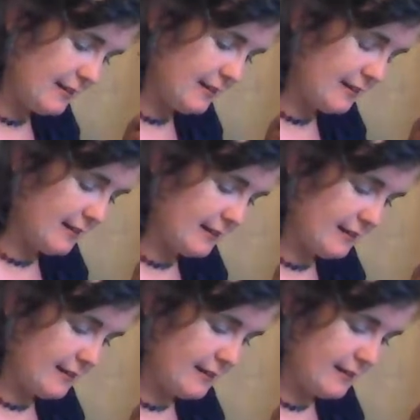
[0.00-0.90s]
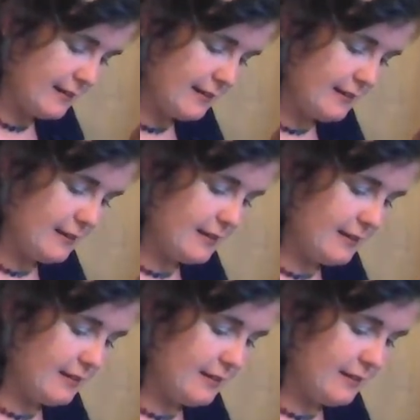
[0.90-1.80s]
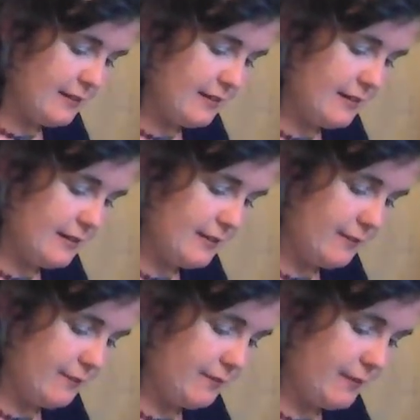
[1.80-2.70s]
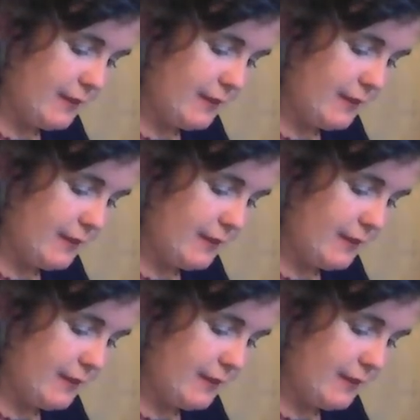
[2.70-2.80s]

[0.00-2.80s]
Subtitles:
Nothing is said.